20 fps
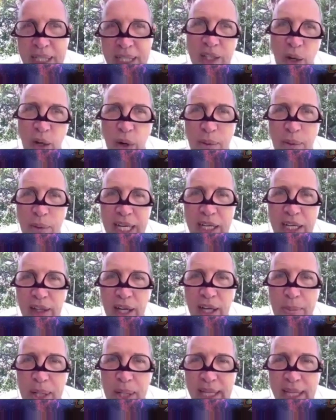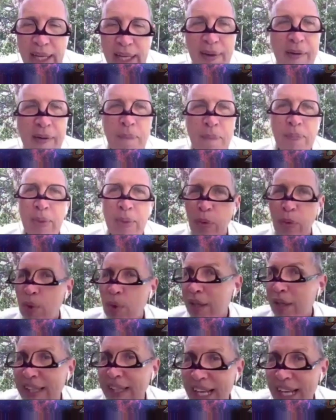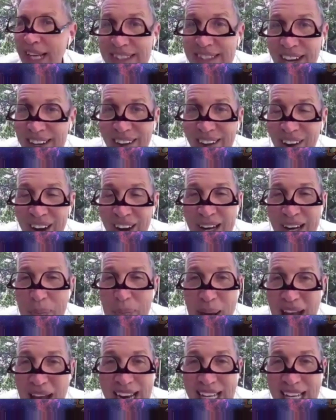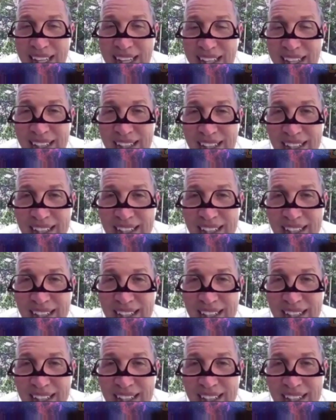because I want to make a lot of money. Well, that's not an automatic.